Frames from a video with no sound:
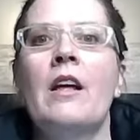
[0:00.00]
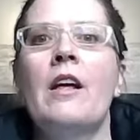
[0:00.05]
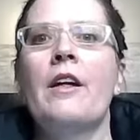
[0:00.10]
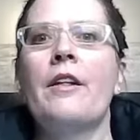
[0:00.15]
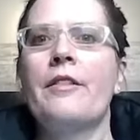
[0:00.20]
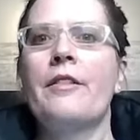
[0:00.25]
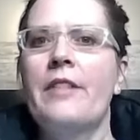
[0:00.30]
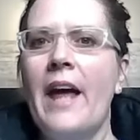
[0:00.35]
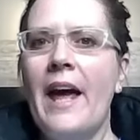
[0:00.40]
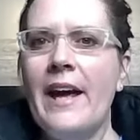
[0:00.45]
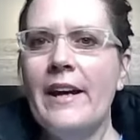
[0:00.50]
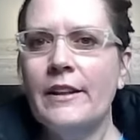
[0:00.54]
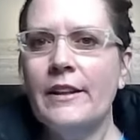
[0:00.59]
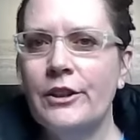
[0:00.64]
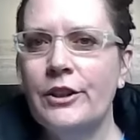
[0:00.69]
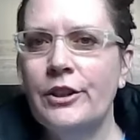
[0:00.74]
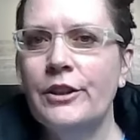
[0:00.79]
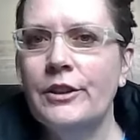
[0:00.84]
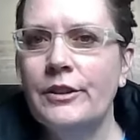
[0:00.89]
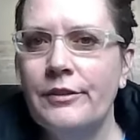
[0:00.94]
That
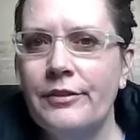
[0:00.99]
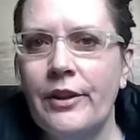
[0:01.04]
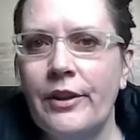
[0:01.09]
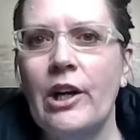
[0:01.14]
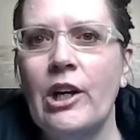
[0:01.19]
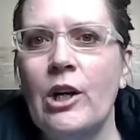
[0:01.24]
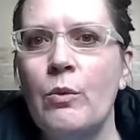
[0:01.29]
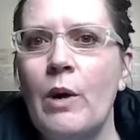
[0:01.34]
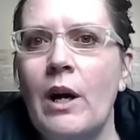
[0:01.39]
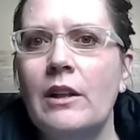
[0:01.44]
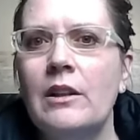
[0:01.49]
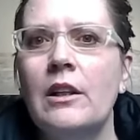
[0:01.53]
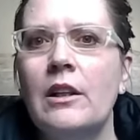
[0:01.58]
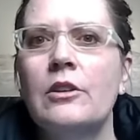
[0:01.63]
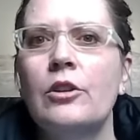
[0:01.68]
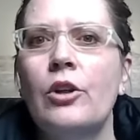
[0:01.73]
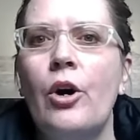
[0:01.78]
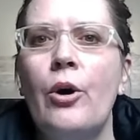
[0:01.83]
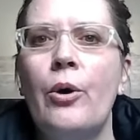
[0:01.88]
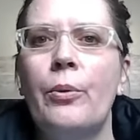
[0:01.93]
could very well
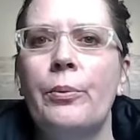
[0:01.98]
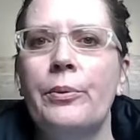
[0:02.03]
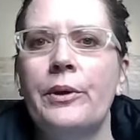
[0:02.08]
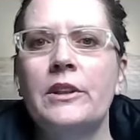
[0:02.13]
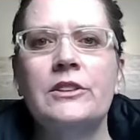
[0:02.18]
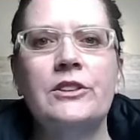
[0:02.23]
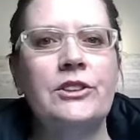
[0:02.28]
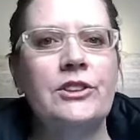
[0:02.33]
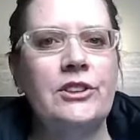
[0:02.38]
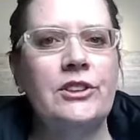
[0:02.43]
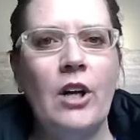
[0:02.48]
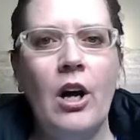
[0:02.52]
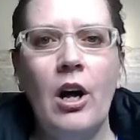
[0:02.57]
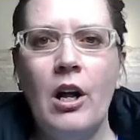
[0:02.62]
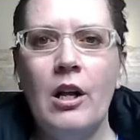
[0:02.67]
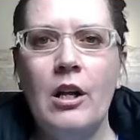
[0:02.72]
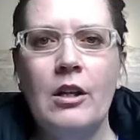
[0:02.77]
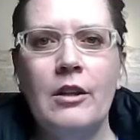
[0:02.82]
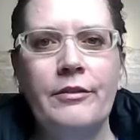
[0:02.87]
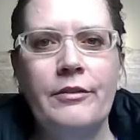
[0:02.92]
alone
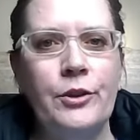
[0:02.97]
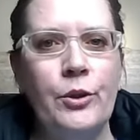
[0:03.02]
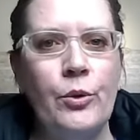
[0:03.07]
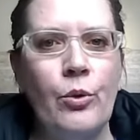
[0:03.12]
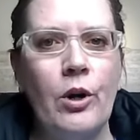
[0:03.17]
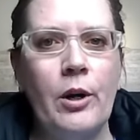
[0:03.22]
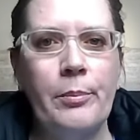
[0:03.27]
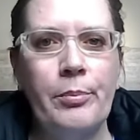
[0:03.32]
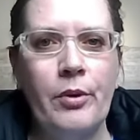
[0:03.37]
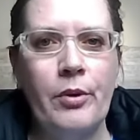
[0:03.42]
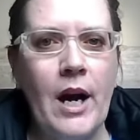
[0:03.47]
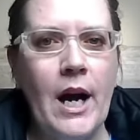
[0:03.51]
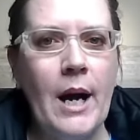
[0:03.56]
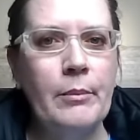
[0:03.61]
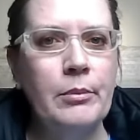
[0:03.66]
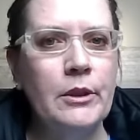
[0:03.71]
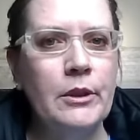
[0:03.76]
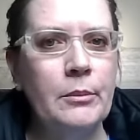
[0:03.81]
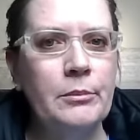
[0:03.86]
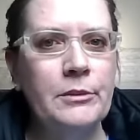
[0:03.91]
solve your
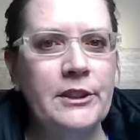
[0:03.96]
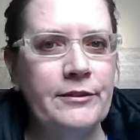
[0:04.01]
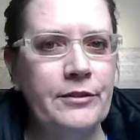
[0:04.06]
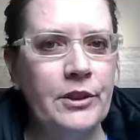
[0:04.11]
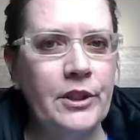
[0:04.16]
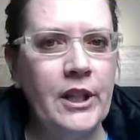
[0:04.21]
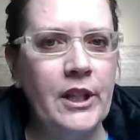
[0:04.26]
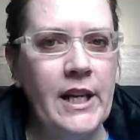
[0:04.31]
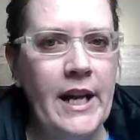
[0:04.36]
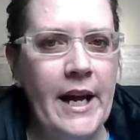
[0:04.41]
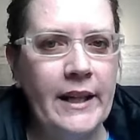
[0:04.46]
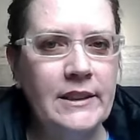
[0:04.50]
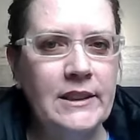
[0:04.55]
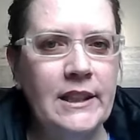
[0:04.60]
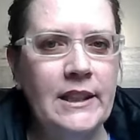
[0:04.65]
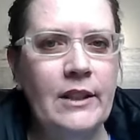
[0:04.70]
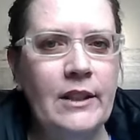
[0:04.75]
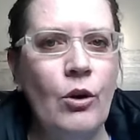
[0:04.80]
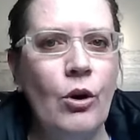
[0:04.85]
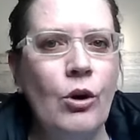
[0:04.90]
problems for
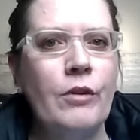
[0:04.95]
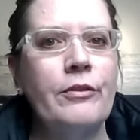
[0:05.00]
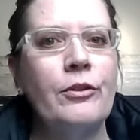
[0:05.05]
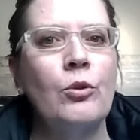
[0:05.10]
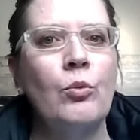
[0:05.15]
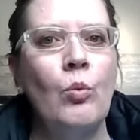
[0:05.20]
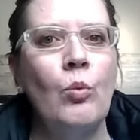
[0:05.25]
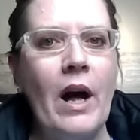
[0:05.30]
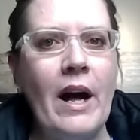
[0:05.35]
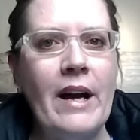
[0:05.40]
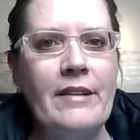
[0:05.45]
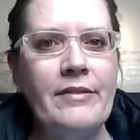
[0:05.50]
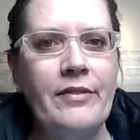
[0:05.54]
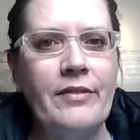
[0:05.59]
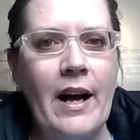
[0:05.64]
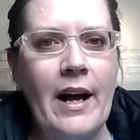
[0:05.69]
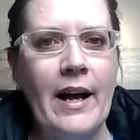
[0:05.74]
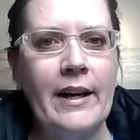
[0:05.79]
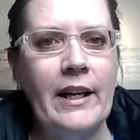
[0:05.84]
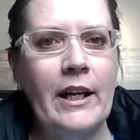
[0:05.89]
connecting over
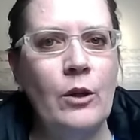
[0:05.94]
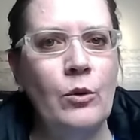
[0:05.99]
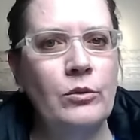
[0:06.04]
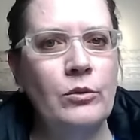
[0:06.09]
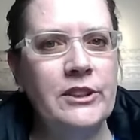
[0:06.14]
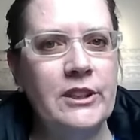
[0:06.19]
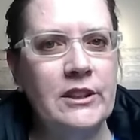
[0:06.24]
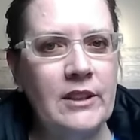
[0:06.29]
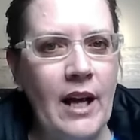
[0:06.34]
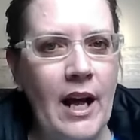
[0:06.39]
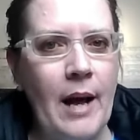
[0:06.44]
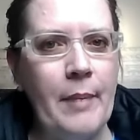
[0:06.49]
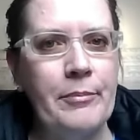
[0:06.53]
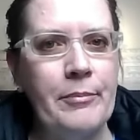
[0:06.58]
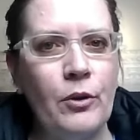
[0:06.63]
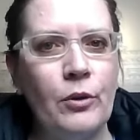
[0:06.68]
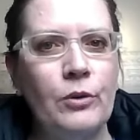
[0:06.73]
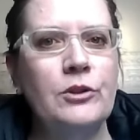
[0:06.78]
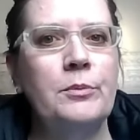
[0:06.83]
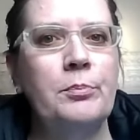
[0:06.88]
Wi-Fi and stop
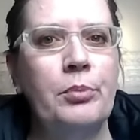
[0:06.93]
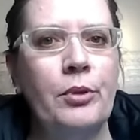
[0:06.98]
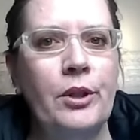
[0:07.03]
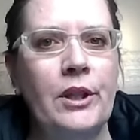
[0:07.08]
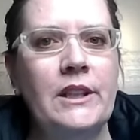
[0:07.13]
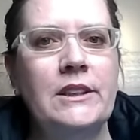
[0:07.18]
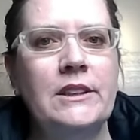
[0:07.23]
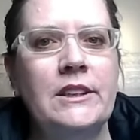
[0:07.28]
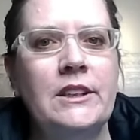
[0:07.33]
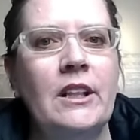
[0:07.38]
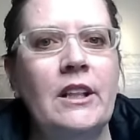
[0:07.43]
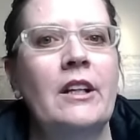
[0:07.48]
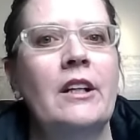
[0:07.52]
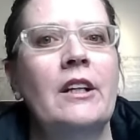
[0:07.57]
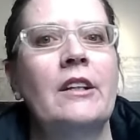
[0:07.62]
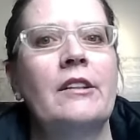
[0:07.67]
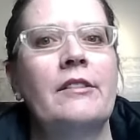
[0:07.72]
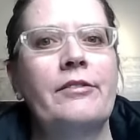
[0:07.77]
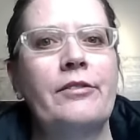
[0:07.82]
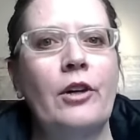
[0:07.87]
those prints
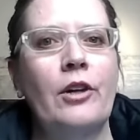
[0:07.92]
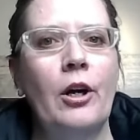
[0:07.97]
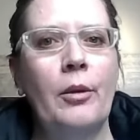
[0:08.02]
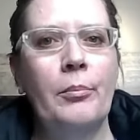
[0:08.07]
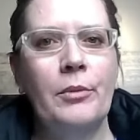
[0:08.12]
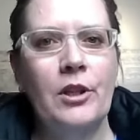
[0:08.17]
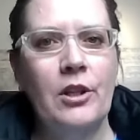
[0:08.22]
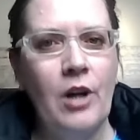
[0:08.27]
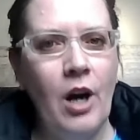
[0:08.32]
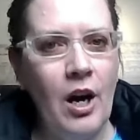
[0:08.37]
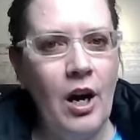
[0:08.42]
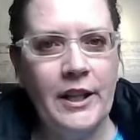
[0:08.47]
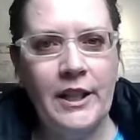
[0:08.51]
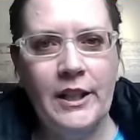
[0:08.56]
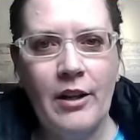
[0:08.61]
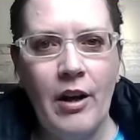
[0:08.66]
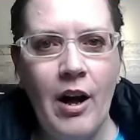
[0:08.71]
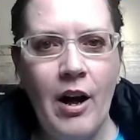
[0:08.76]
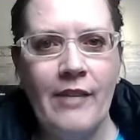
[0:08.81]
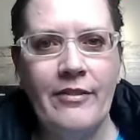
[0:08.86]
from
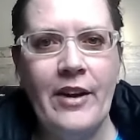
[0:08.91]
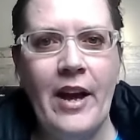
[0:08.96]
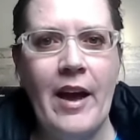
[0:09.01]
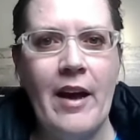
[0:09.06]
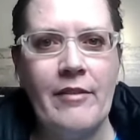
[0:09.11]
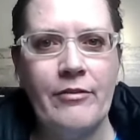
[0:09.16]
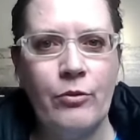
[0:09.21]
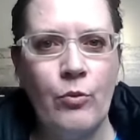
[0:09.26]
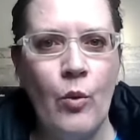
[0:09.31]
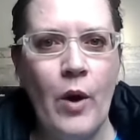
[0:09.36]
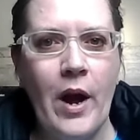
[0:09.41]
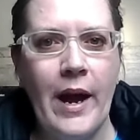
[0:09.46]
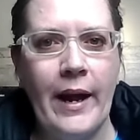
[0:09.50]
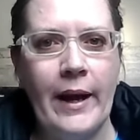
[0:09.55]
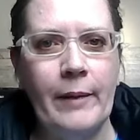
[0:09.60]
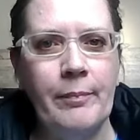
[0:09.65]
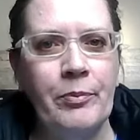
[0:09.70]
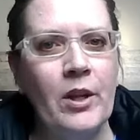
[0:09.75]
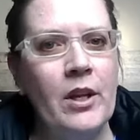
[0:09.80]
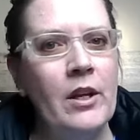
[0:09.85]
cutting off
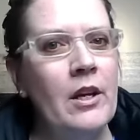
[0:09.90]
halfway.